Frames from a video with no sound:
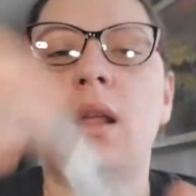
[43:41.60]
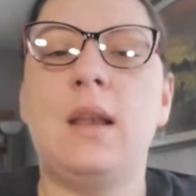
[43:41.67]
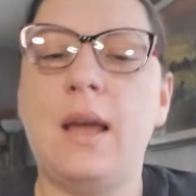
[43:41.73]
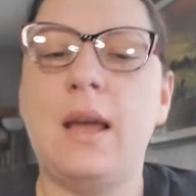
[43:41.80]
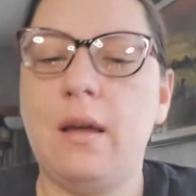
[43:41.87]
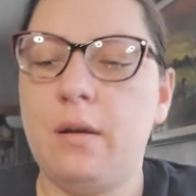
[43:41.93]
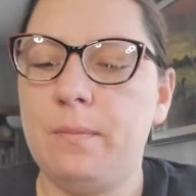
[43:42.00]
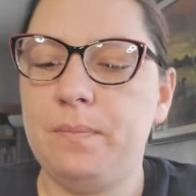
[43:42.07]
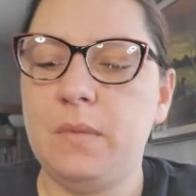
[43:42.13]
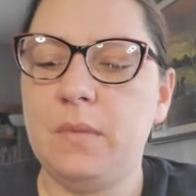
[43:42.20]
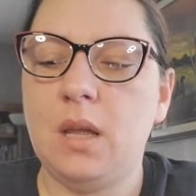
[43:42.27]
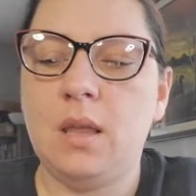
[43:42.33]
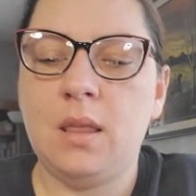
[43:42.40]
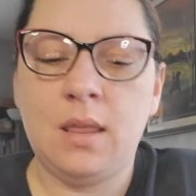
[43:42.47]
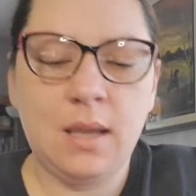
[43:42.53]
Now,
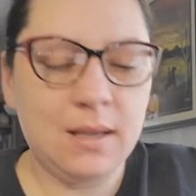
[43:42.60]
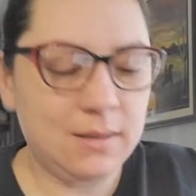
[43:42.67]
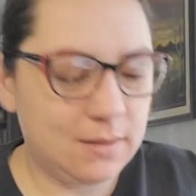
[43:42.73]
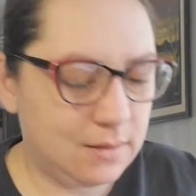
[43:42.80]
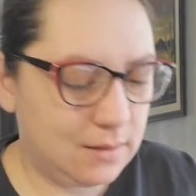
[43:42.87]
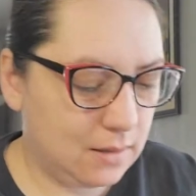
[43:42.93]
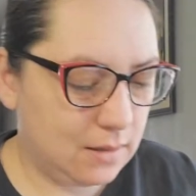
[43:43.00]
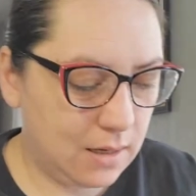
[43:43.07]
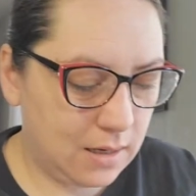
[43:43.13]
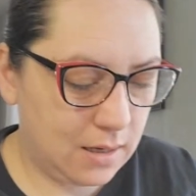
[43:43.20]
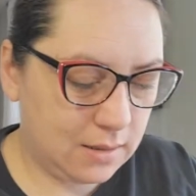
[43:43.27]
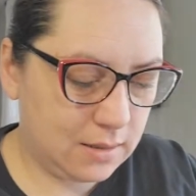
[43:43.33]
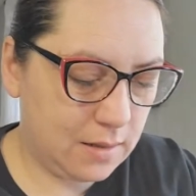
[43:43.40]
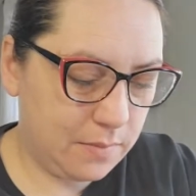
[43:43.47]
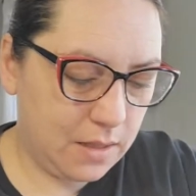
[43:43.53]
this is
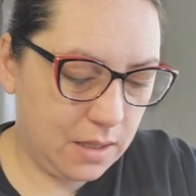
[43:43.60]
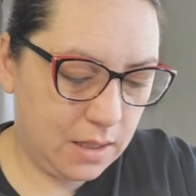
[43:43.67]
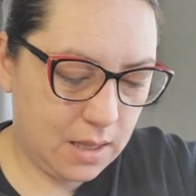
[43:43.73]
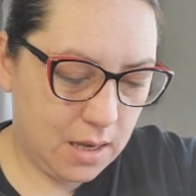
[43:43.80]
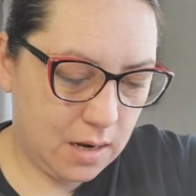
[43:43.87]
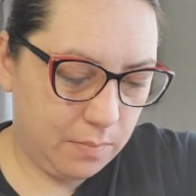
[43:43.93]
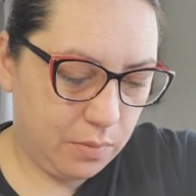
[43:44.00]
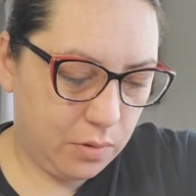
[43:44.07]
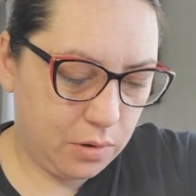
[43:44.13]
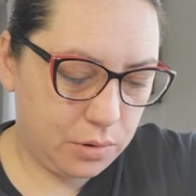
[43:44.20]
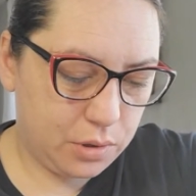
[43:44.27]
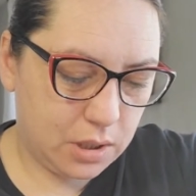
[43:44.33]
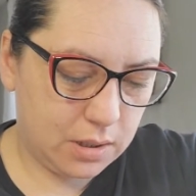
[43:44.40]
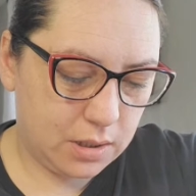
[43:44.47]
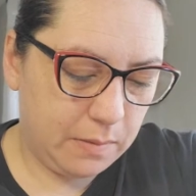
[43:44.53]
something that I
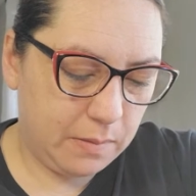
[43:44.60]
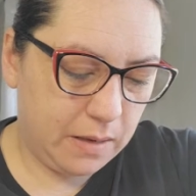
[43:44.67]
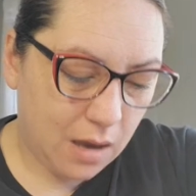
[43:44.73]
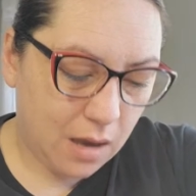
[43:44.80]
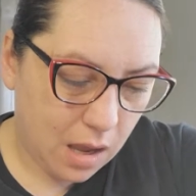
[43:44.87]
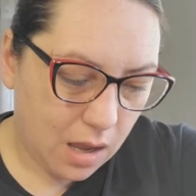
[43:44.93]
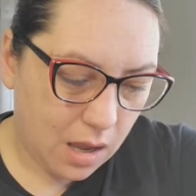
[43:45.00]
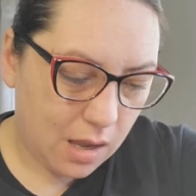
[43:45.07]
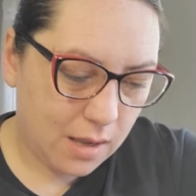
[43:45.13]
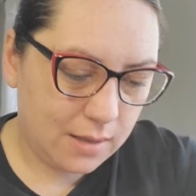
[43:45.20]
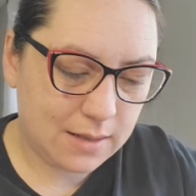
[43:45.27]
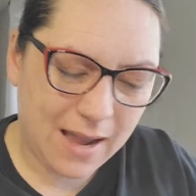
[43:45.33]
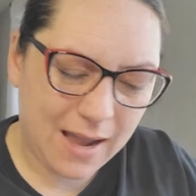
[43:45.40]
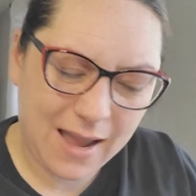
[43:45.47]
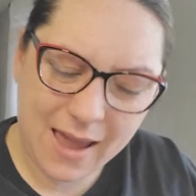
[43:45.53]
purchased
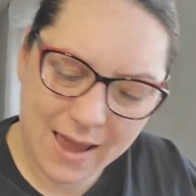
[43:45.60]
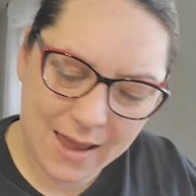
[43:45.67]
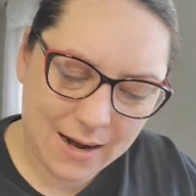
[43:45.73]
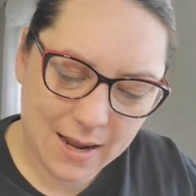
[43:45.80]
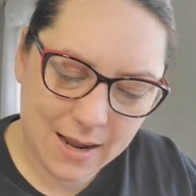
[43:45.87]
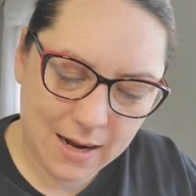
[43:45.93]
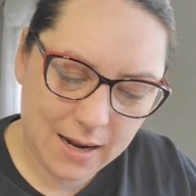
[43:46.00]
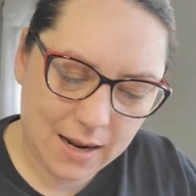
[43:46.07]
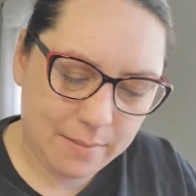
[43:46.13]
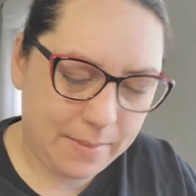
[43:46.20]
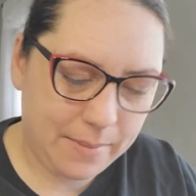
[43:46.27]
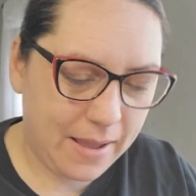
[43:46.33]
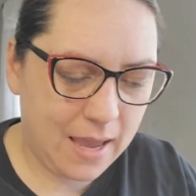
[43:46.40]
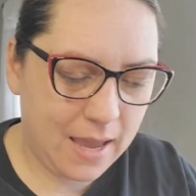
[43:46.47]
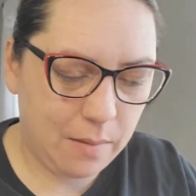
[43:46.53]
because I had an idea in my
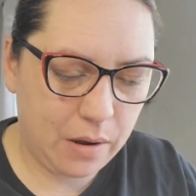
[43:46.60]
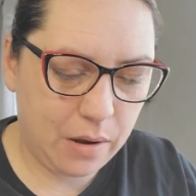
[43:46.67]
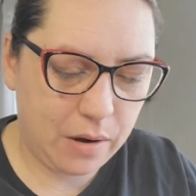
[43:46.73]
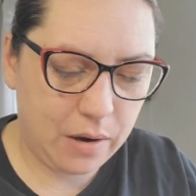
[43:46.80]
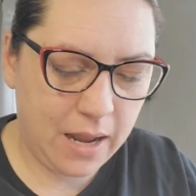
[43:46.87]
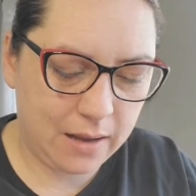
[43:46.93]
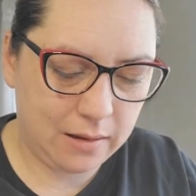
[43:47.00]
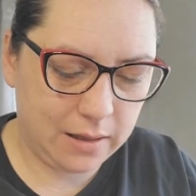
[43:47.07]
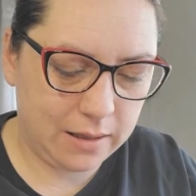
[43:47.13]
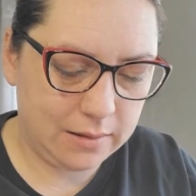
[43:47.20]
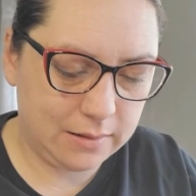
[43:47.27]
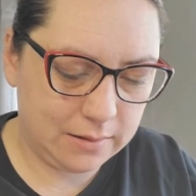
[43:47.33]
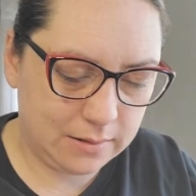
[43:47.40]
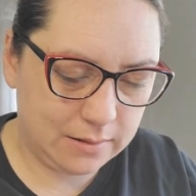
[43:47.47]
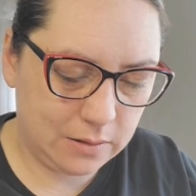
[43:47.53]
head about a necklace.
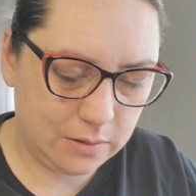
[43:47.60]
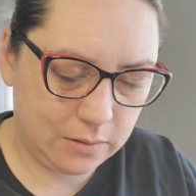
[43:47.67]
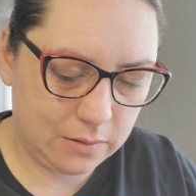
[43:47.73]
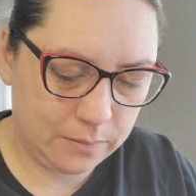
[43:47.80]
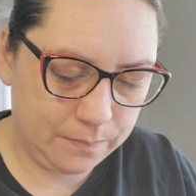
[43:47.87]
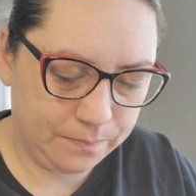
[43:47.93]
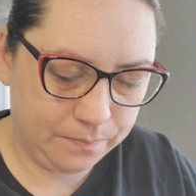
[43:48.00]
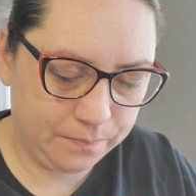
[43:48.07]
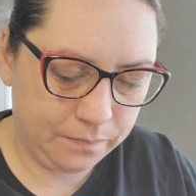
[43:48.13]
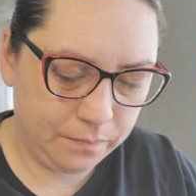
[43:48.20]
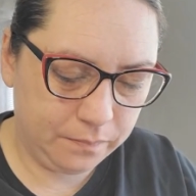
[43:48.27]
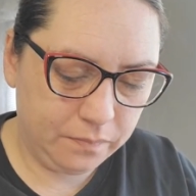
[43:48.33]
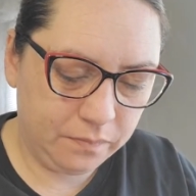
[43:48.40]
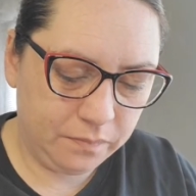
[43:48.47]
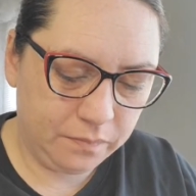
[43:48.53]
So
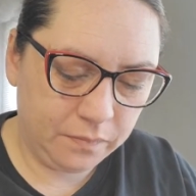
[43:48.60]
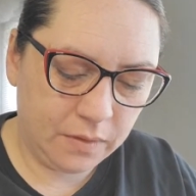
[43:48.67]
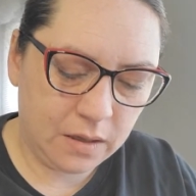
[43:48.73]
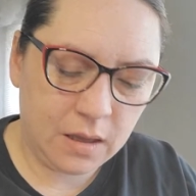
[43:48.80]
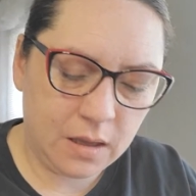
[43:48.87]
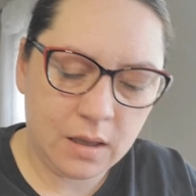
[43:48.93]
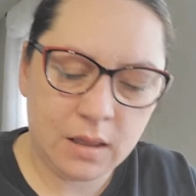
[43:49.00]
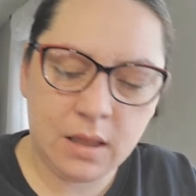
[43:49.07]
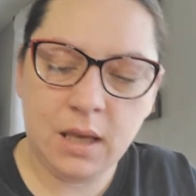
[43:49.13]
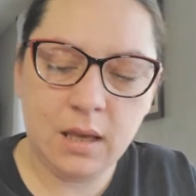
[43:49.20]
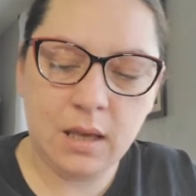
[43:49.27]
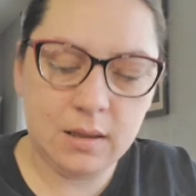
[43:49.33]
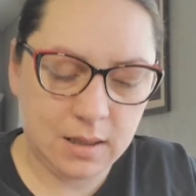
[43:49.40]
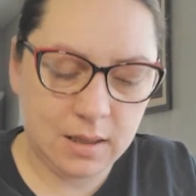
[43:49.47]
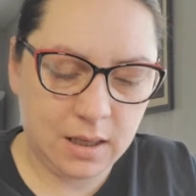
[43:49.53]

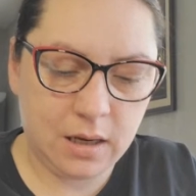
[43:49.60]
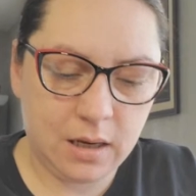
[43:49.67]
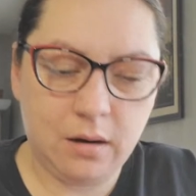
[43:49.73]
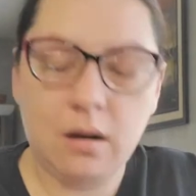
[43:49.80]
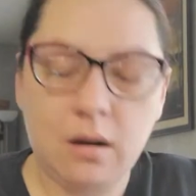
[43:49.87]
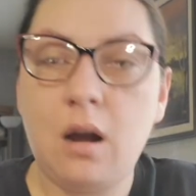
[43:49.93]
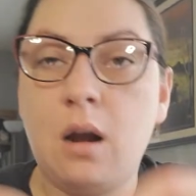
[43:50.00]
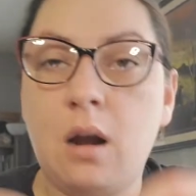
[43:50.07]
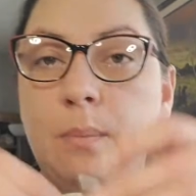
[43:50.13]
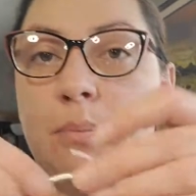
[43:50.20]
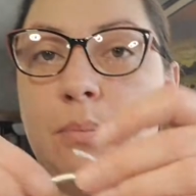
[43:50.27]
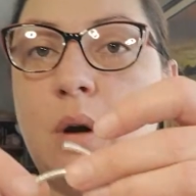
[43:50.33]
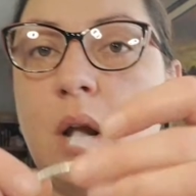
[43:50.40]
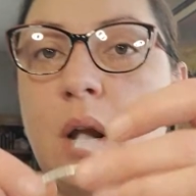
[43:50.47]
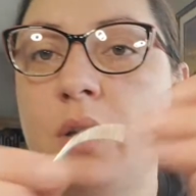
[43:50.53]
these here are
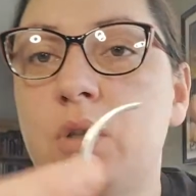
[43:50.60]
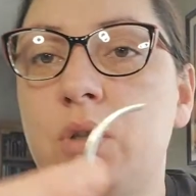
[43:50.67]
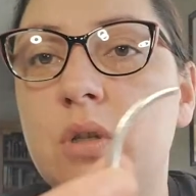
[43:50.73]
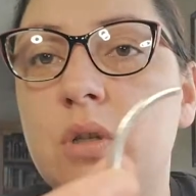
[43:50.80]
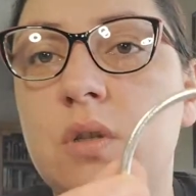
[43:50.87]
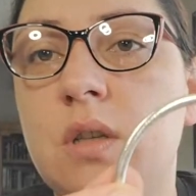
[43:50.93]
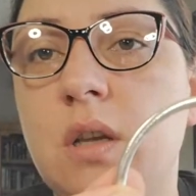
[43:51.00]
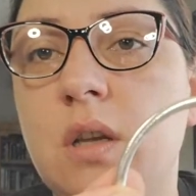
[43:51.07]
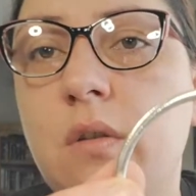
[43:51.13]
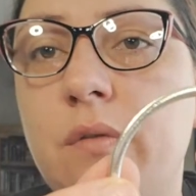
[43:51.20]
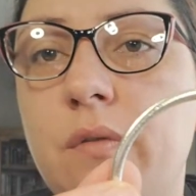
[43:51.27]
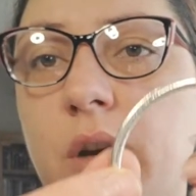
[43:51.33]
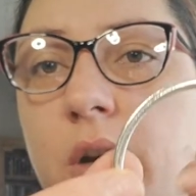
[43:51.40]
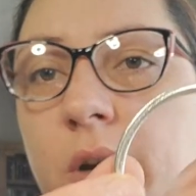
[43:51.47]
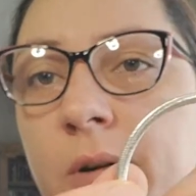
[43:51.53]
brushed
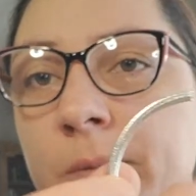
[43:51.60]
silver